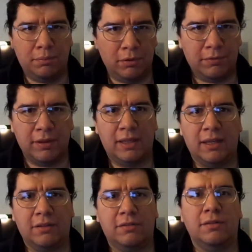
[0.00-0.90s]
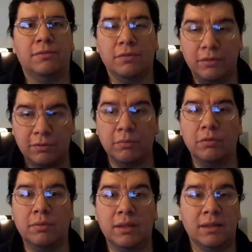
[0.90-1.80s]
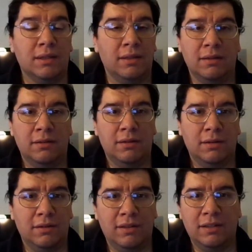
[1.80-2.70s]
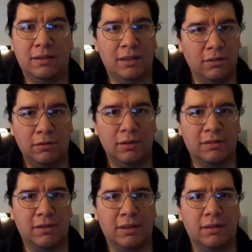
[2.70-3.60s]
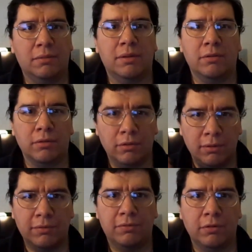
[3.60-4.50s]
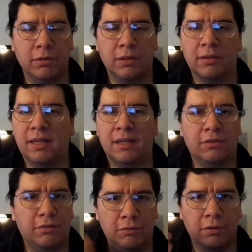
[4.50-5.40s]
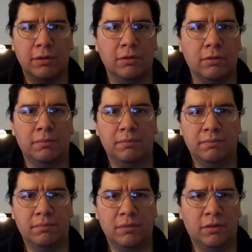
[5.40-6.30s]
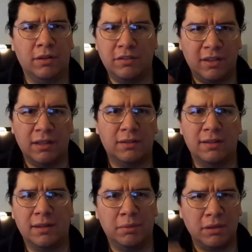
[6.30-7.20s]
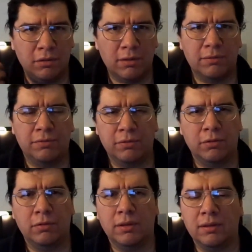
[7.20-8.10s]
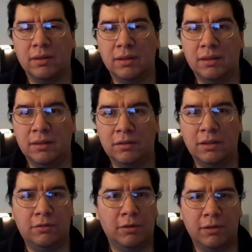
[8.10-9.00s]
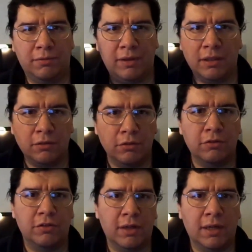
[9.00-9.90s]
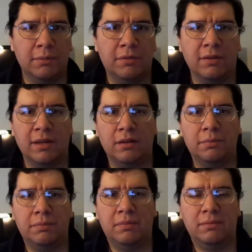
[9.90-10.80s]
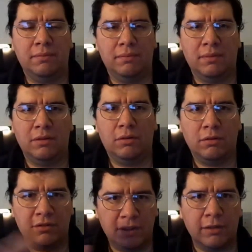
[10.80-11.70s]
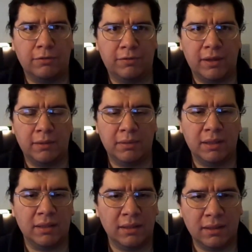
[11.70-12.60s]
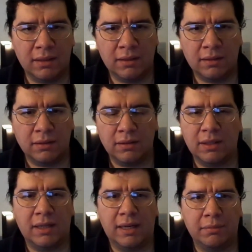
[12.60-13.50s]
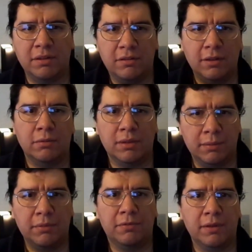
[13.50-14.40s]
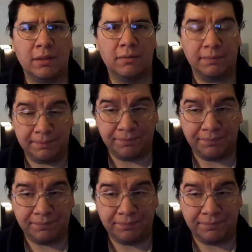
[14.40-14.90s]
the perfect casting for this movie. Because they, they knew exactly what they were going for. You know, they had the struggle, all the debt that they've been going through, and they're trying to find a new job to help the whole entire family, you know, not having to deal with everything.